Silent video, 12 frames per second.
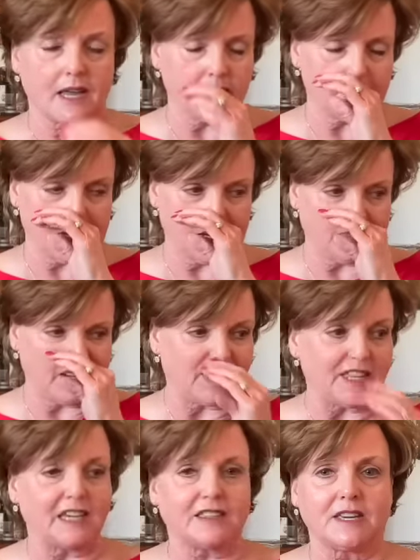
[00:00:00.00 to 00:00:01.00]
And it made me
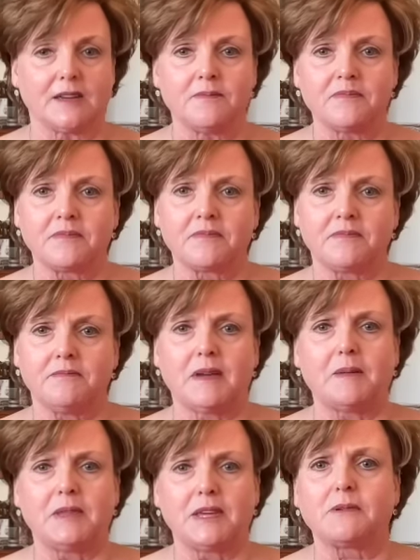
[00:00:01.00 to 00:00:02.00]
think that
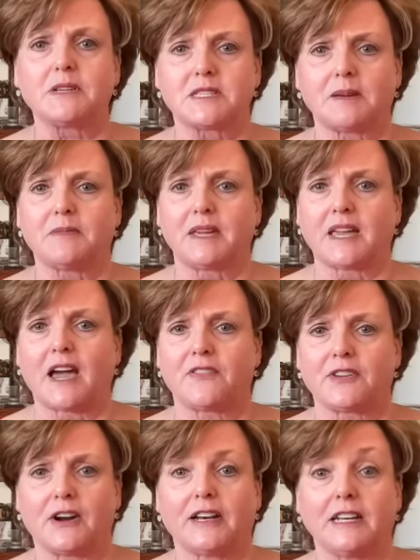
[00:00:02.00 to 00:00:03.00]
maybe there was something out
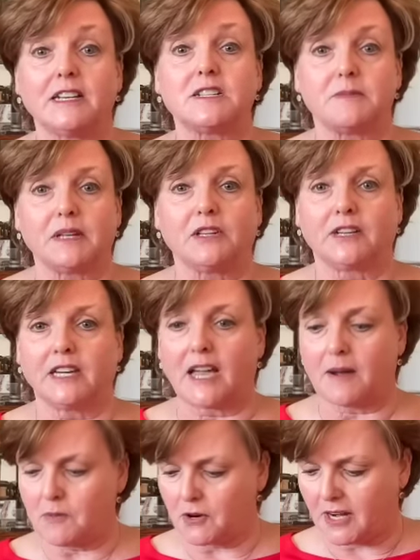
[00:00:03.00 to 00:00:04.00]
there I needed to be looking
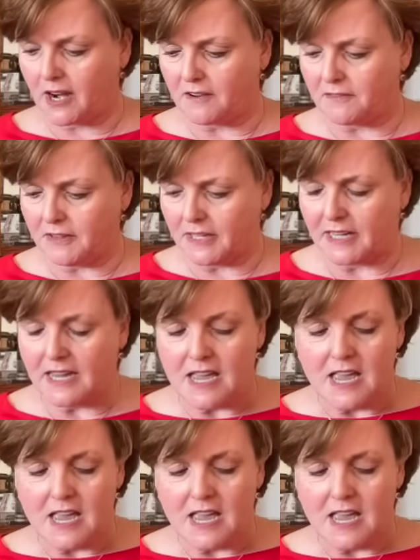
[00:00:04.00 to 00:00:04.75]
at more carefully.